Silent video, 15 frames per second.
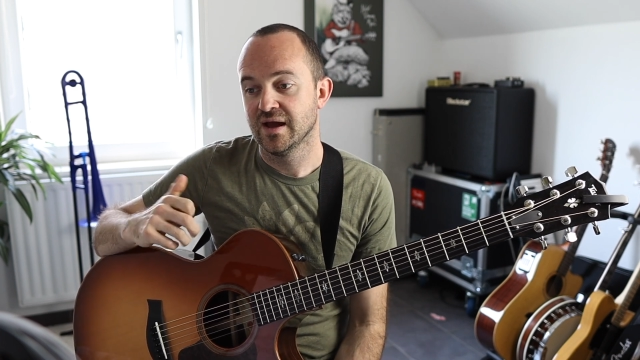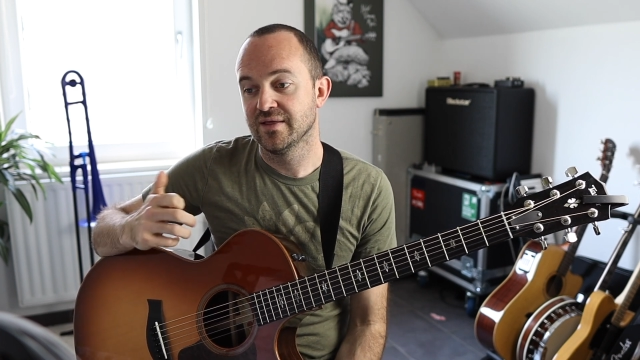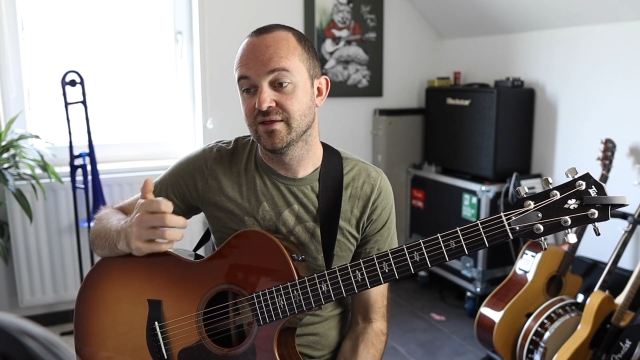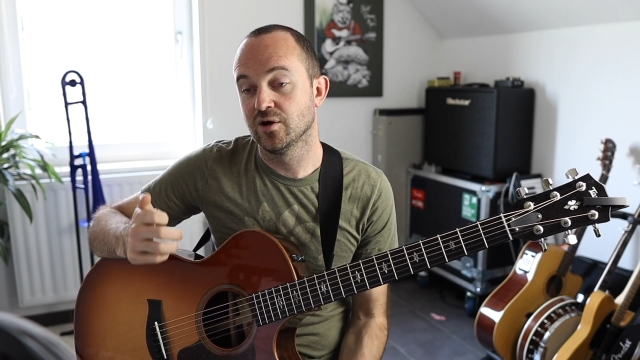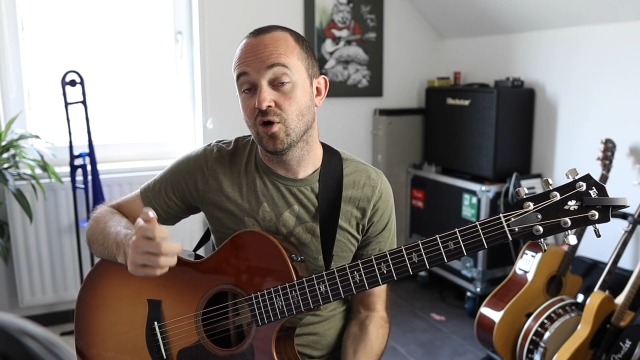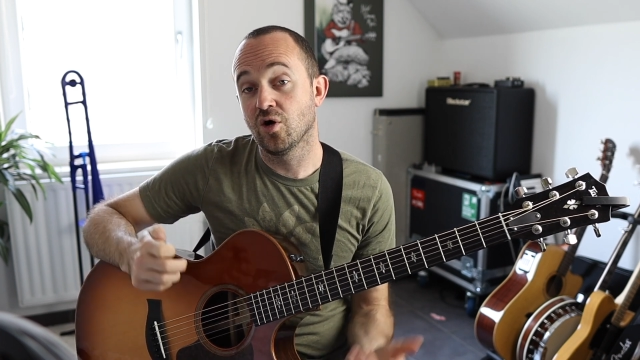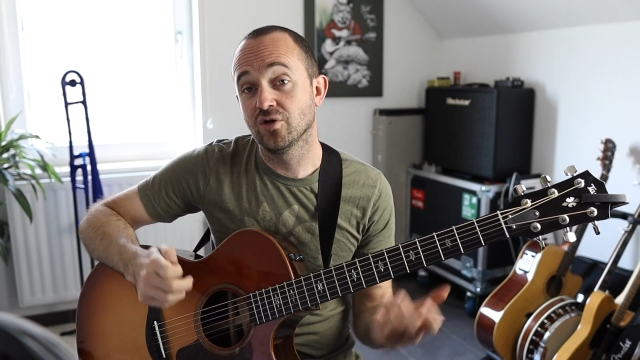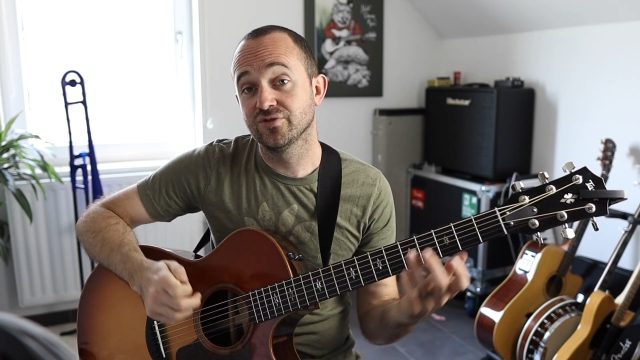And
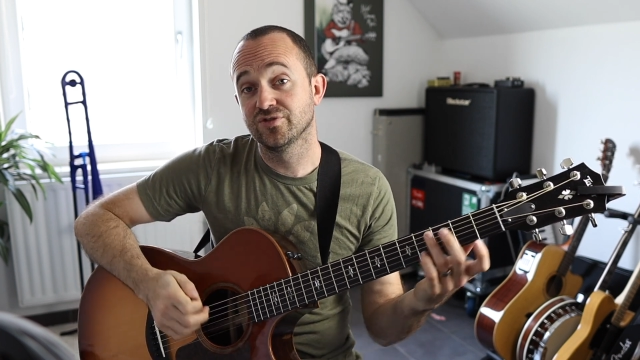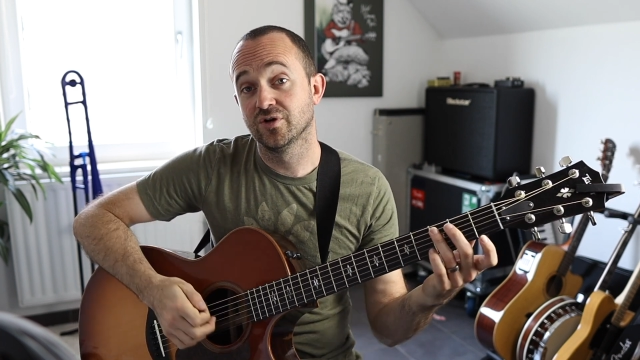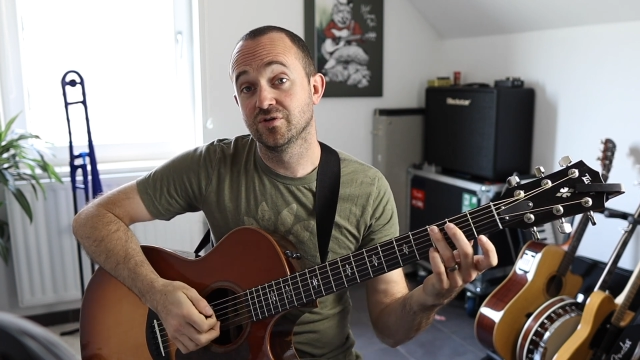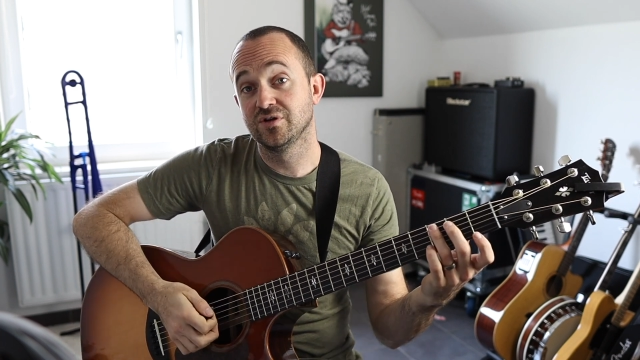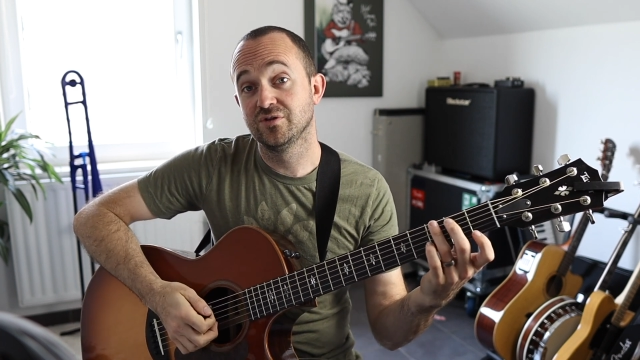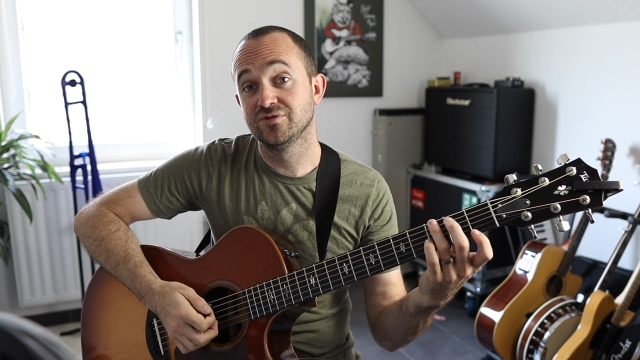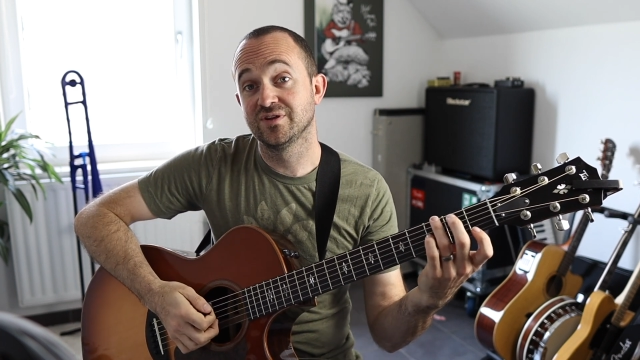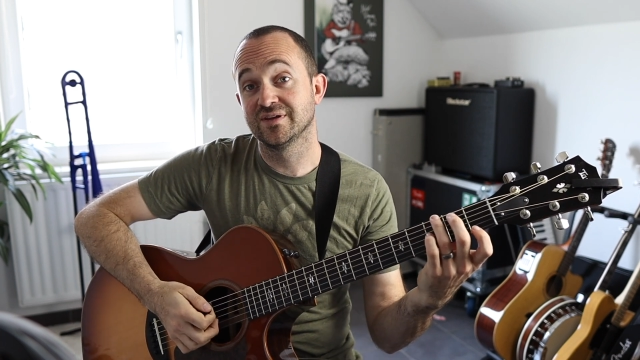then also
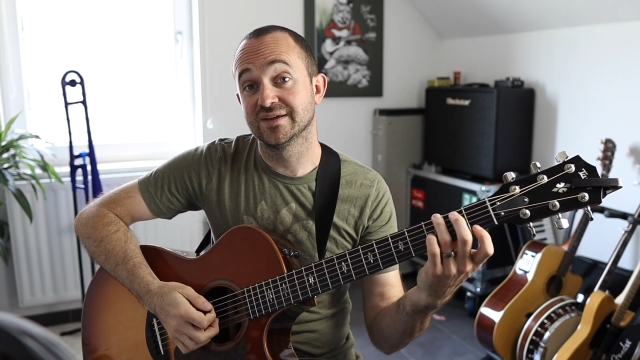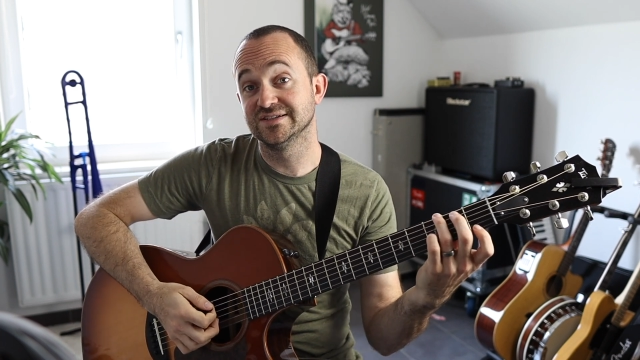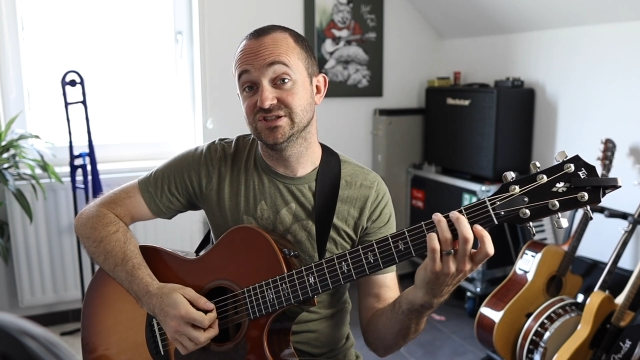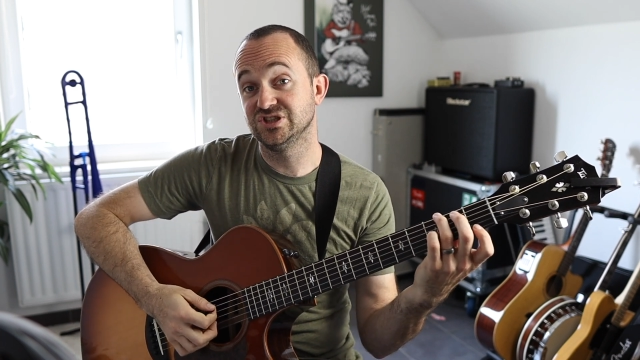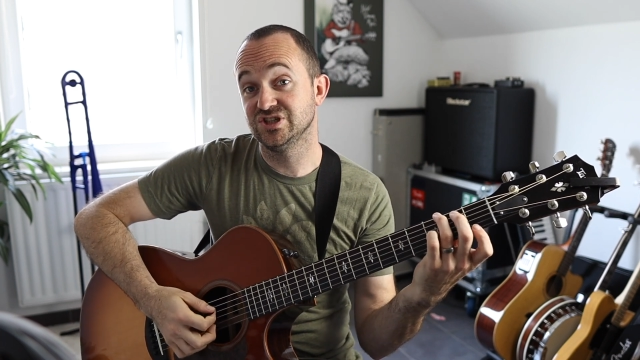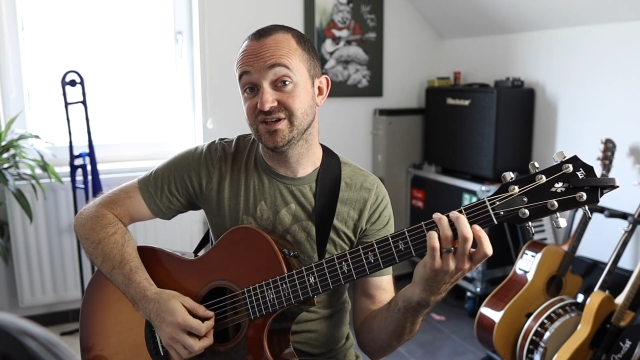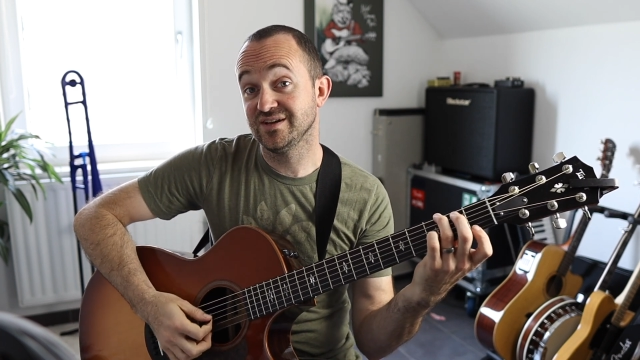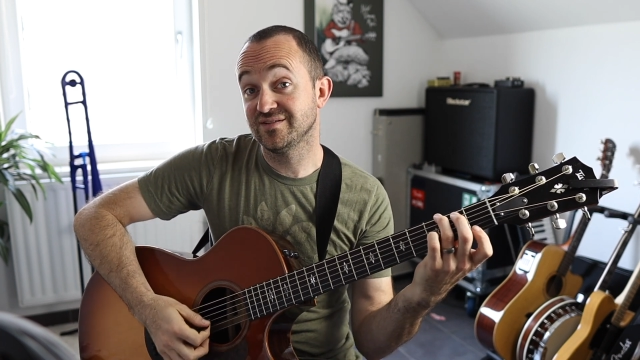using a
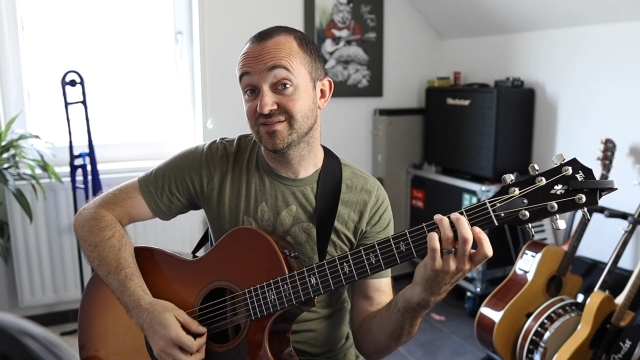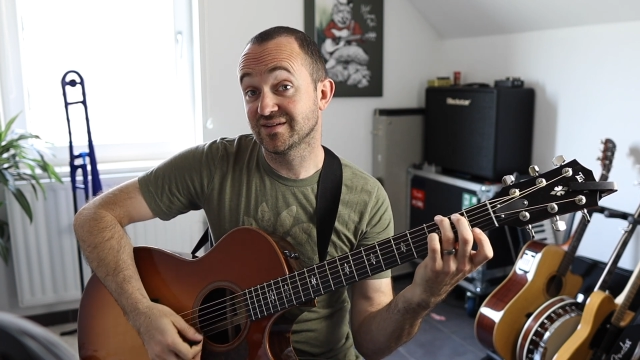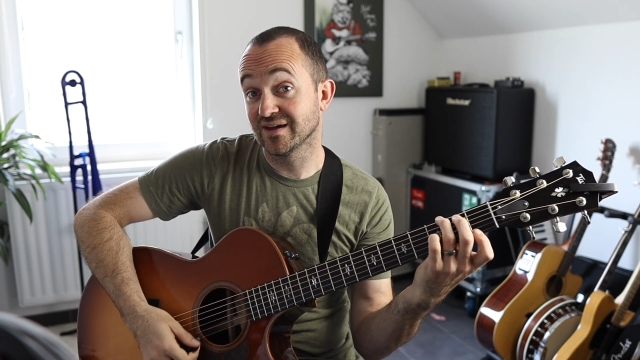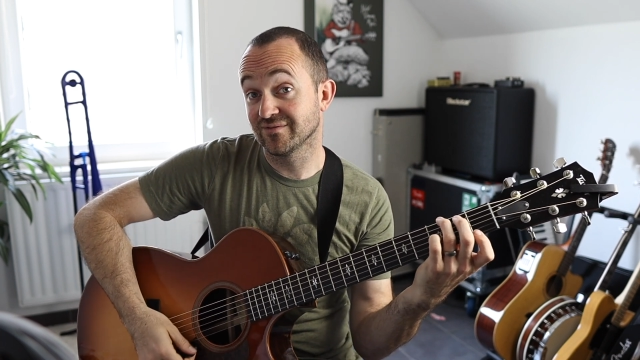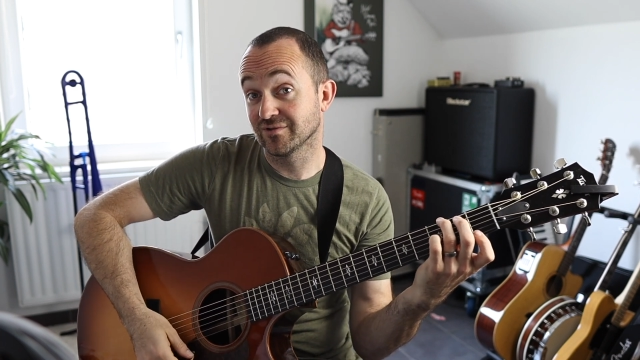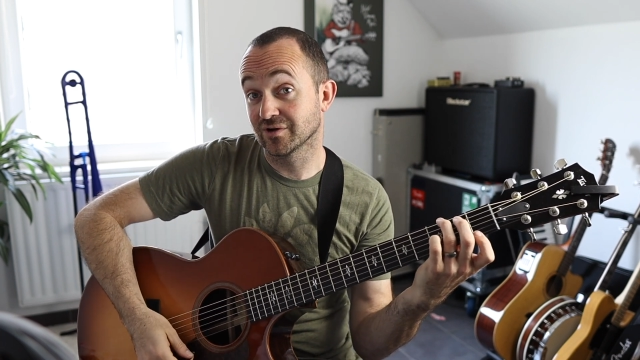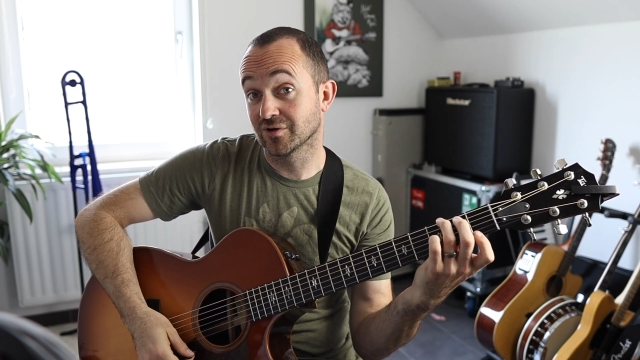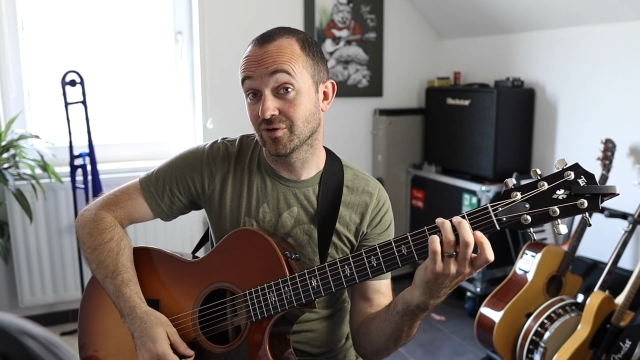
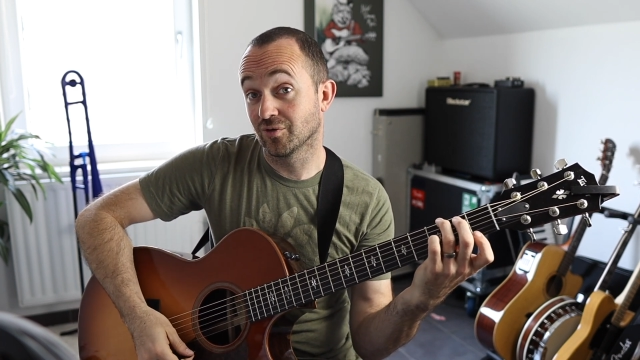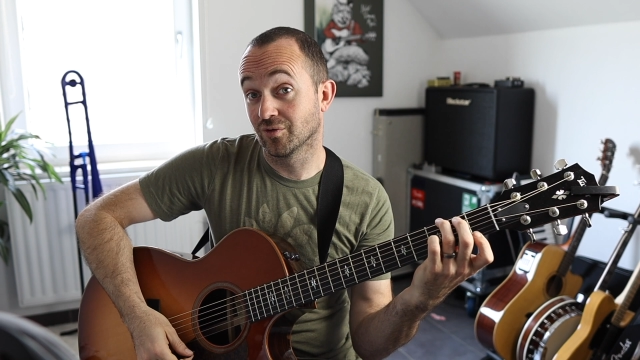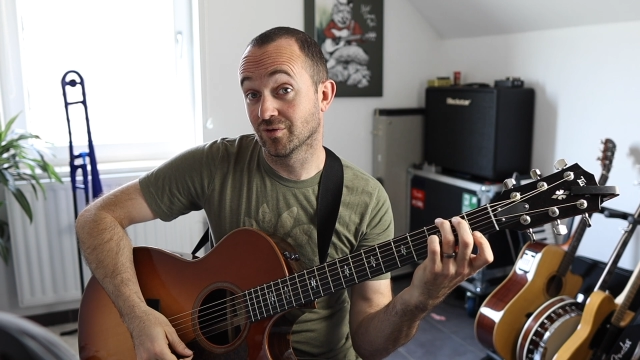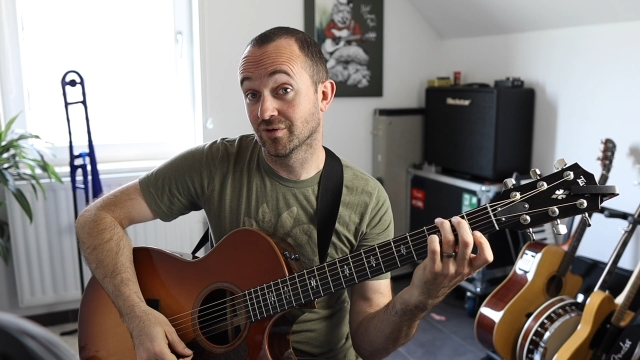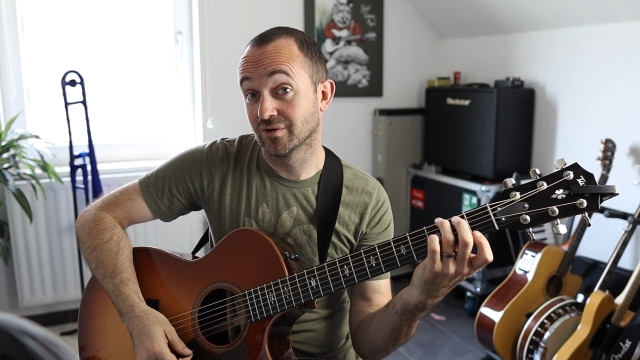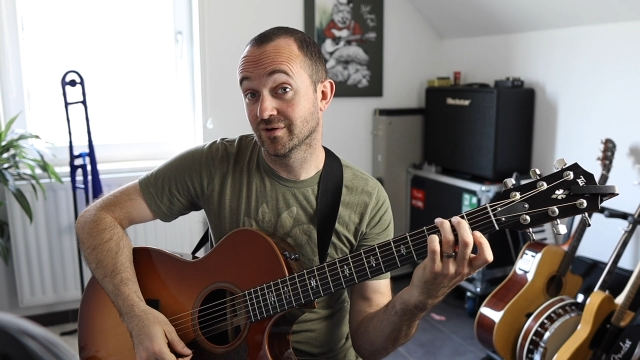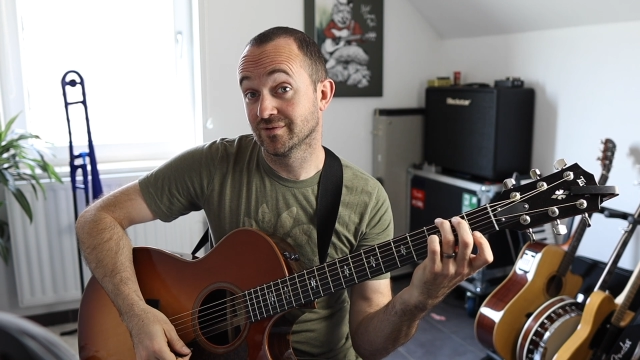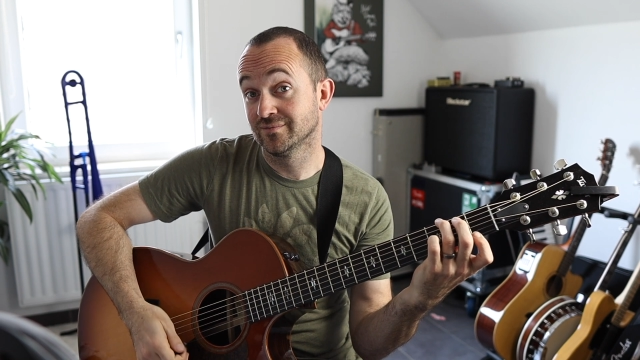G7
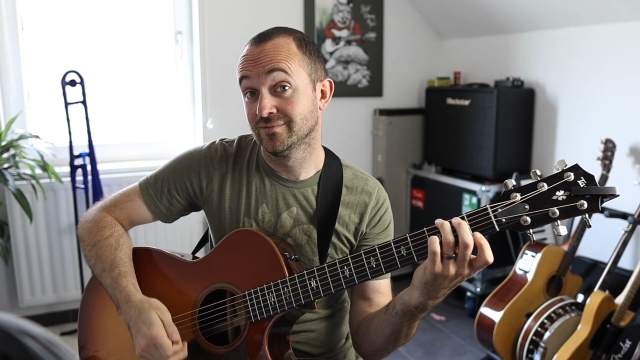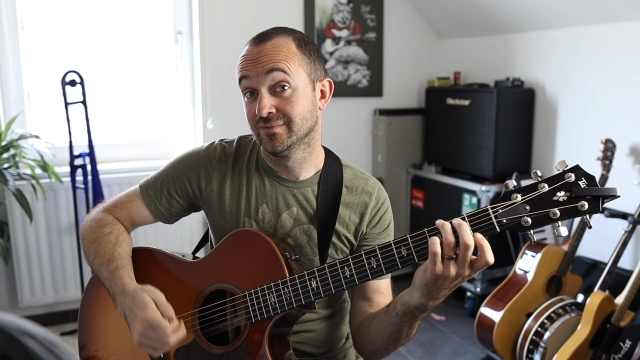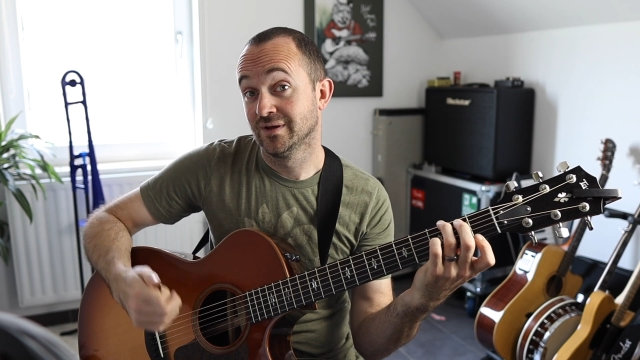chord